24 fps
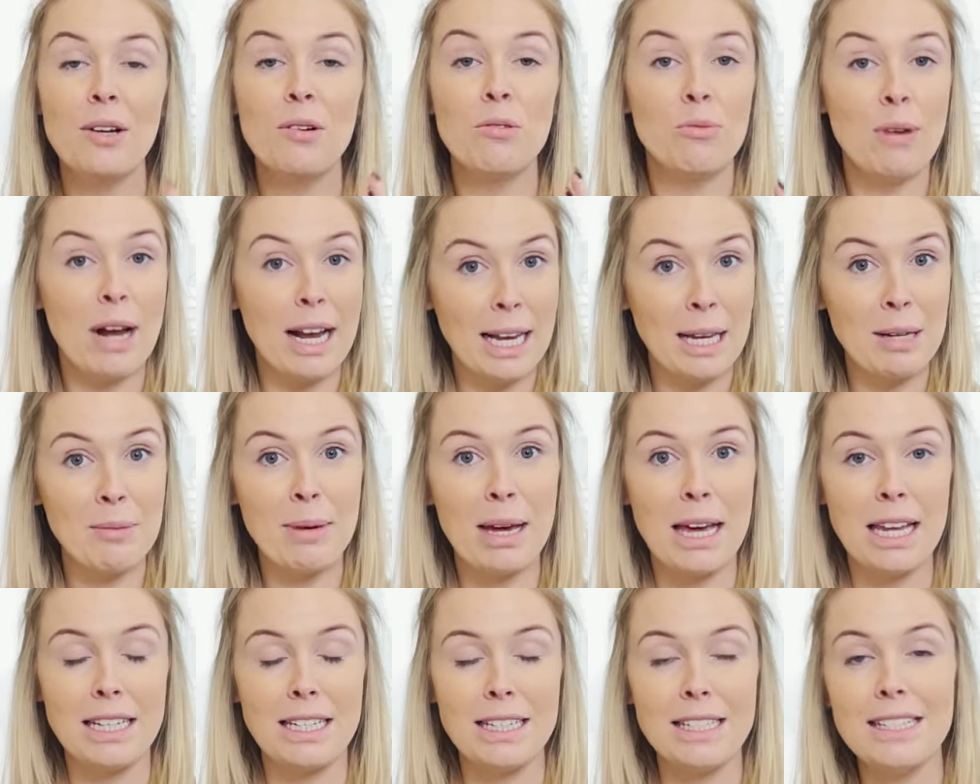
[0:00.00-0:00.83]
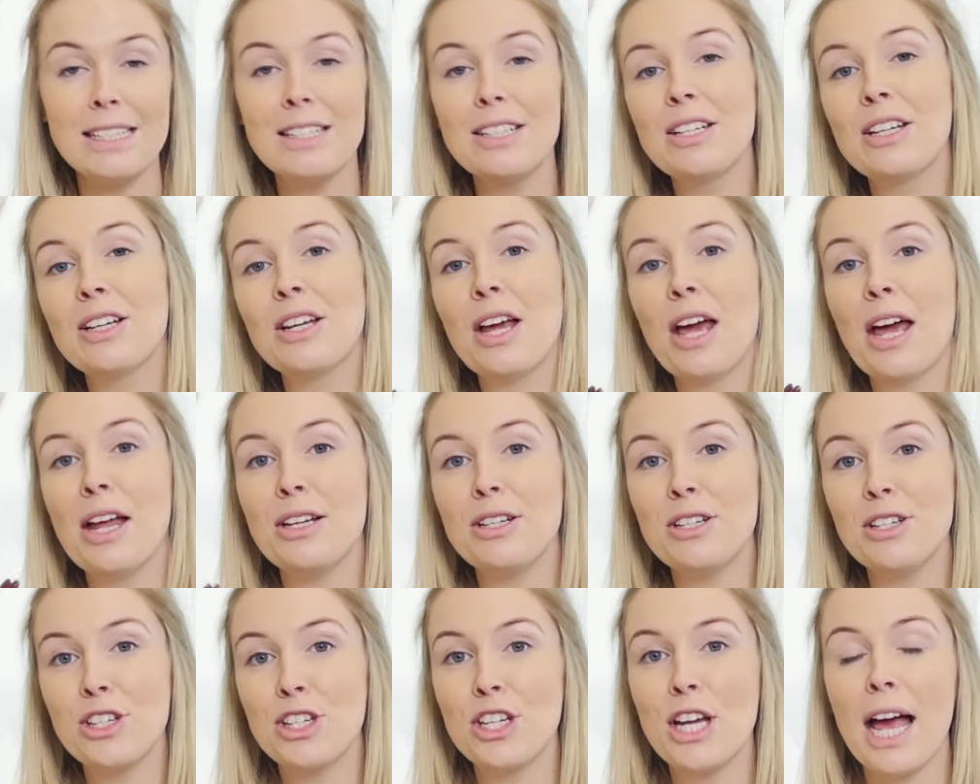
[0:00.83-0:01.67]
recommend
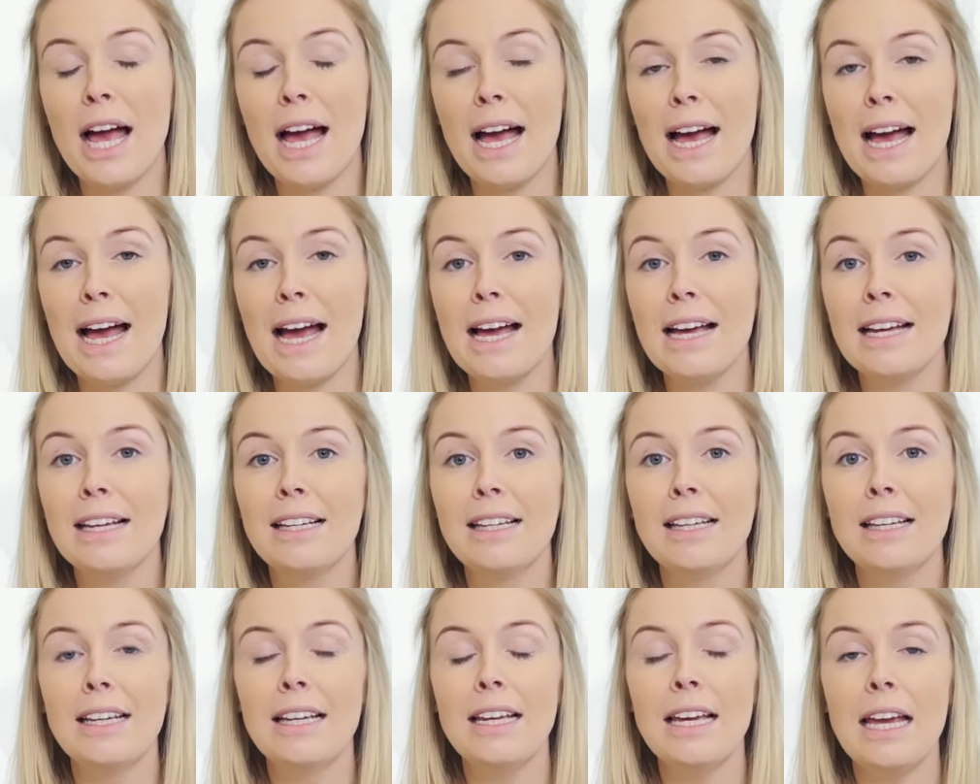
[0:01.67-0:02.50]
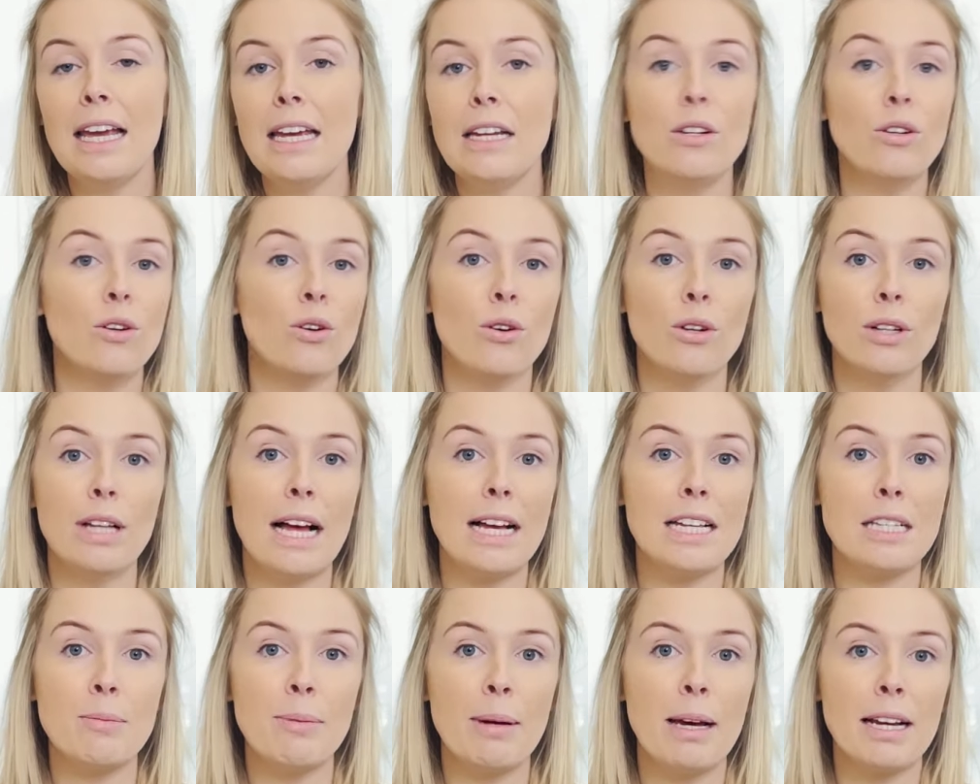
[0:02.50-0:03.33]
and share in all
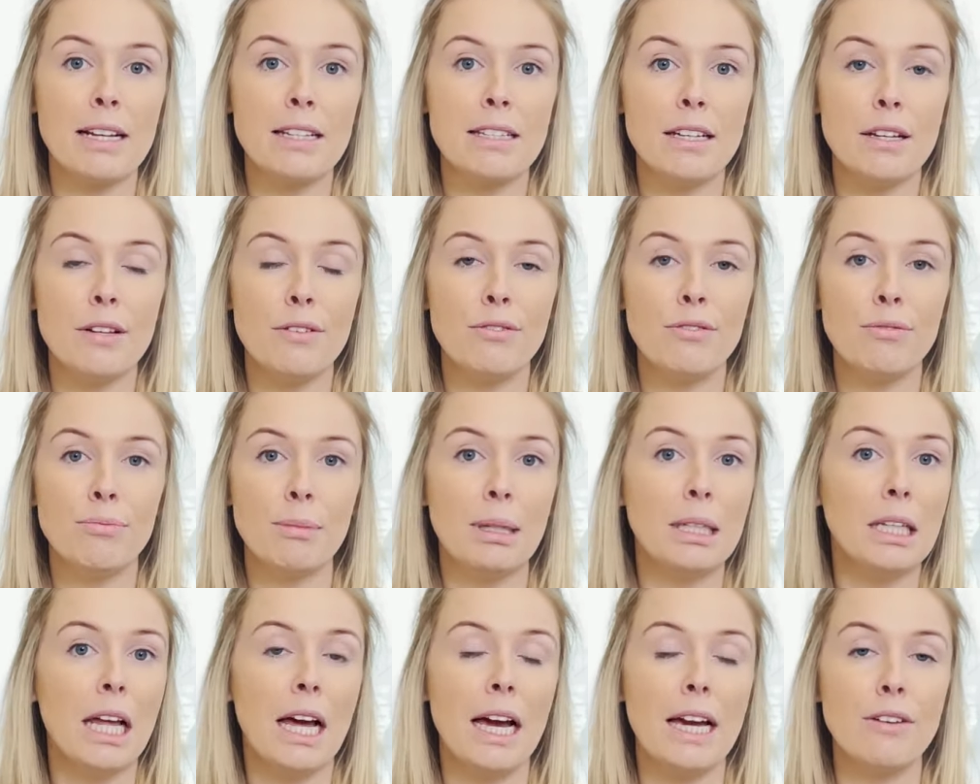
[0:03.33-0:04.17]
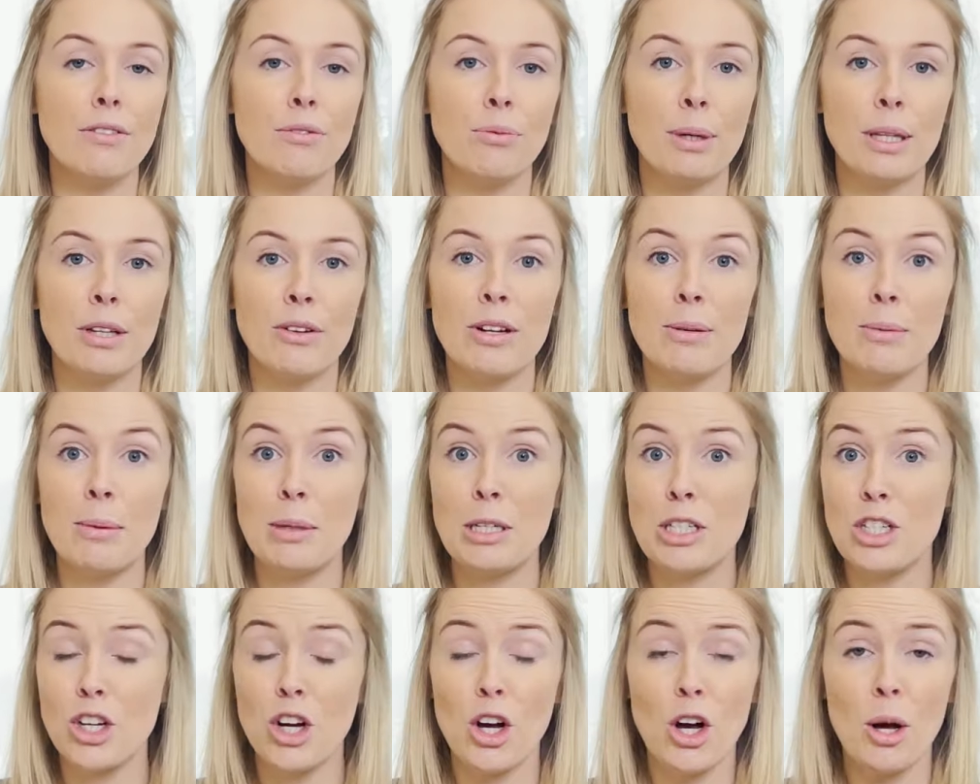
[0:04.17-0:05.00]
aspects of my life, whether it
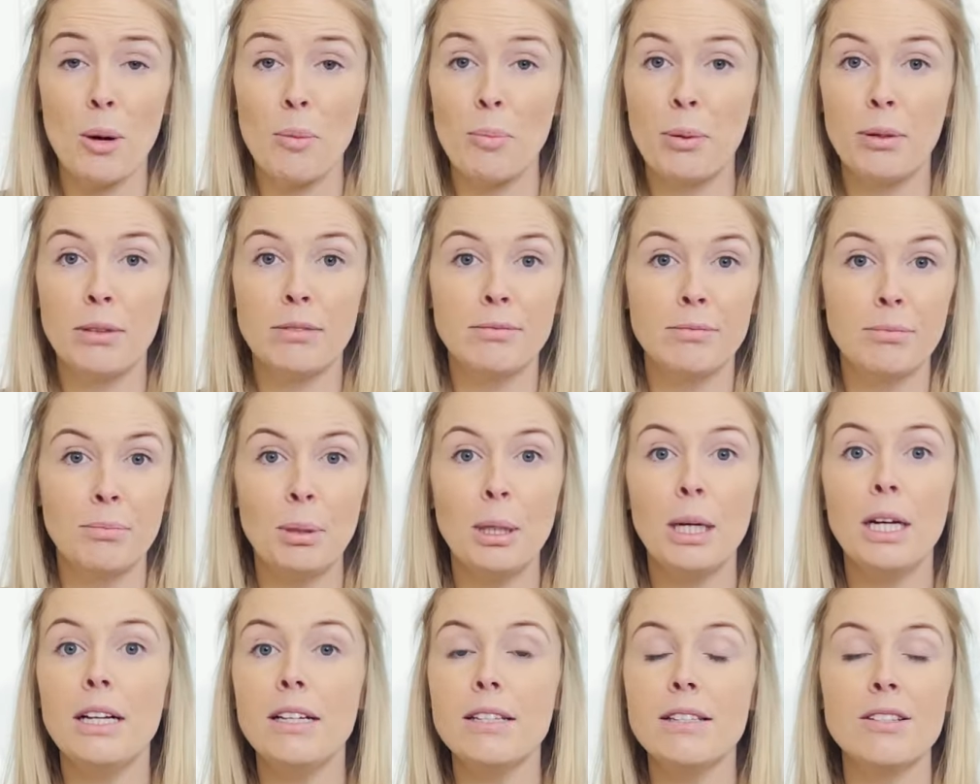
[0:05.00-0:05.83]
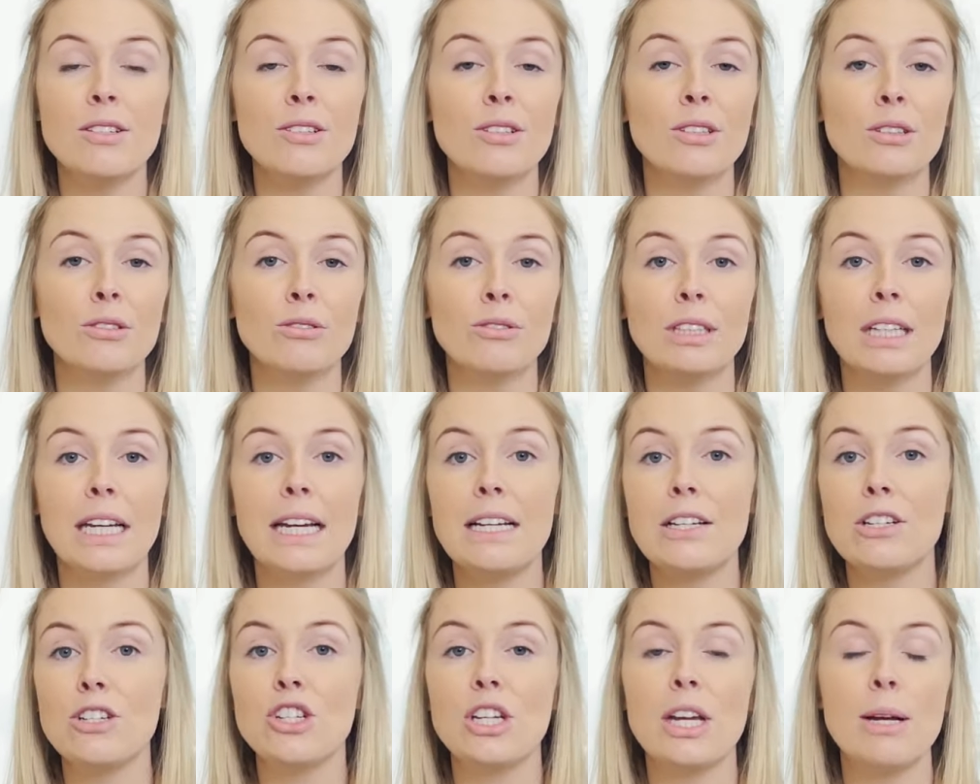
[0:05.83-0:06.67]
be job, personal,
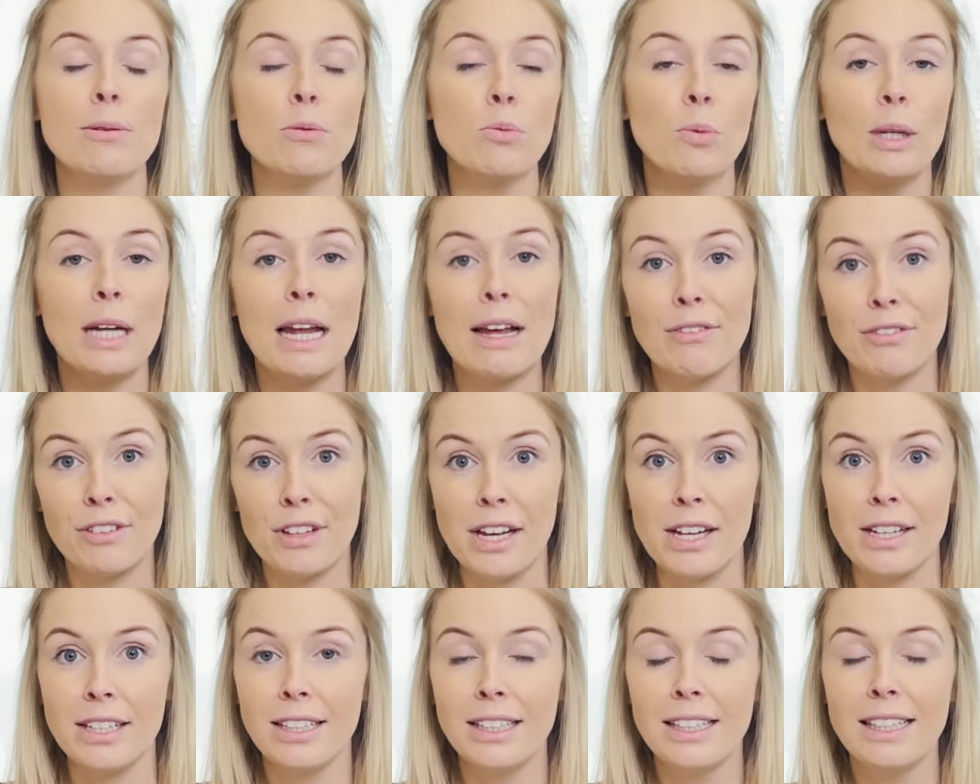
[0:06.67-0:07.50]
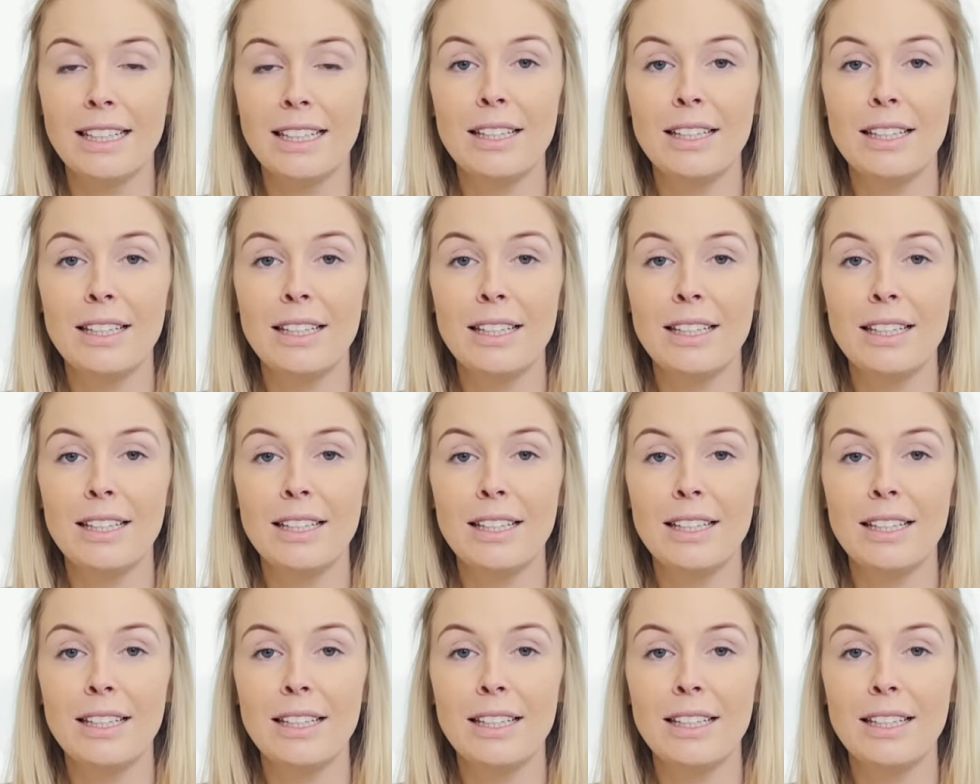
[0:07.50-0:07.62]
relationships, whatever.